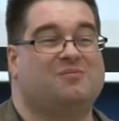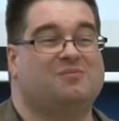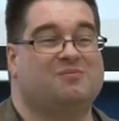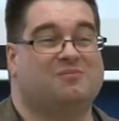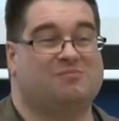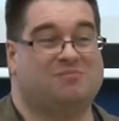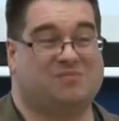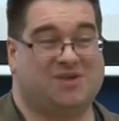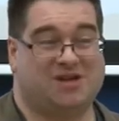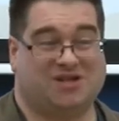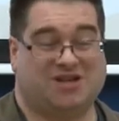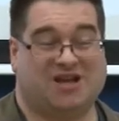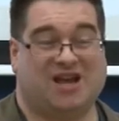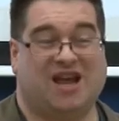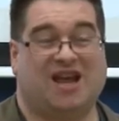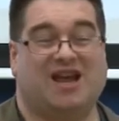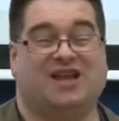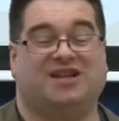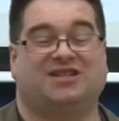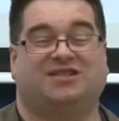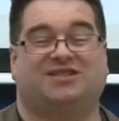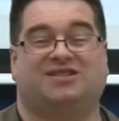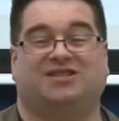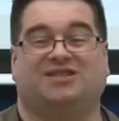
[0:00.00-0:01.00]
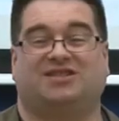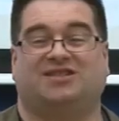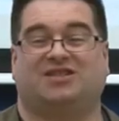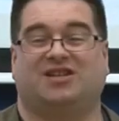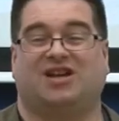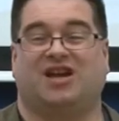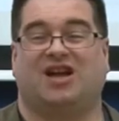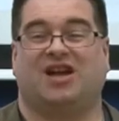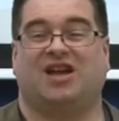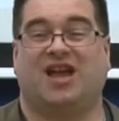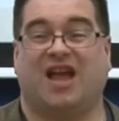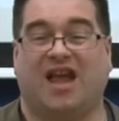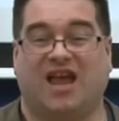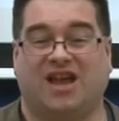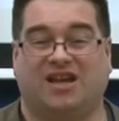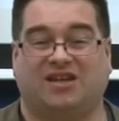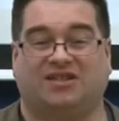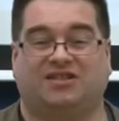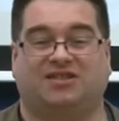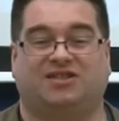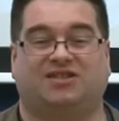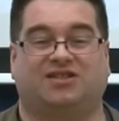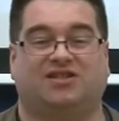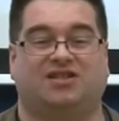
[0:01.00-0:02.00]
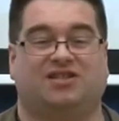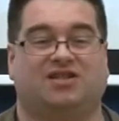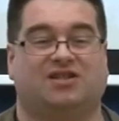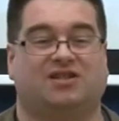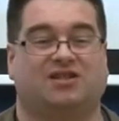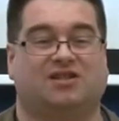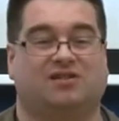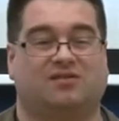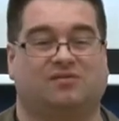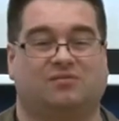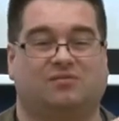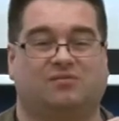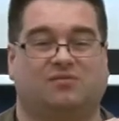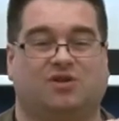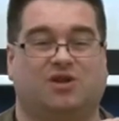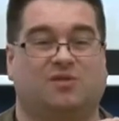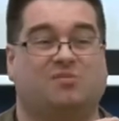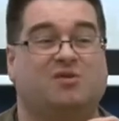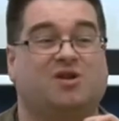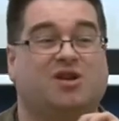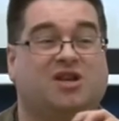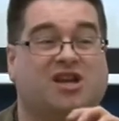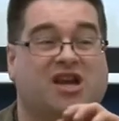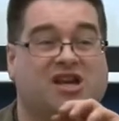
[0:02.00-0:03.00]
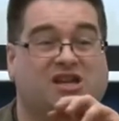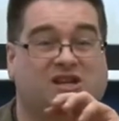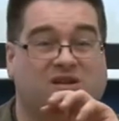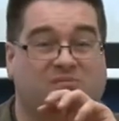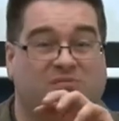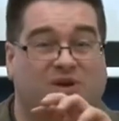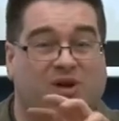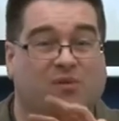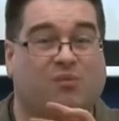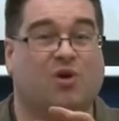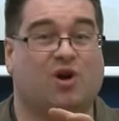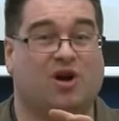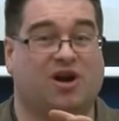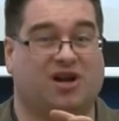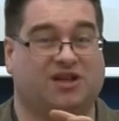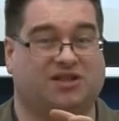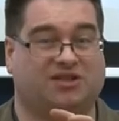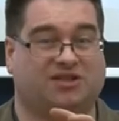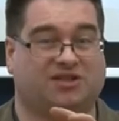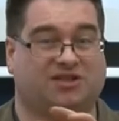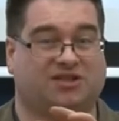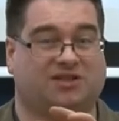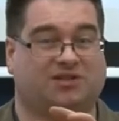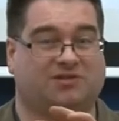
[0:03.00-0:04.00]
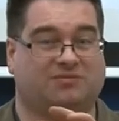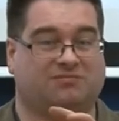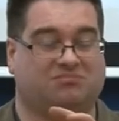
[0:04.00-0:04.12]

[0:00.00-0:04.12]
mitigates against communicating by words.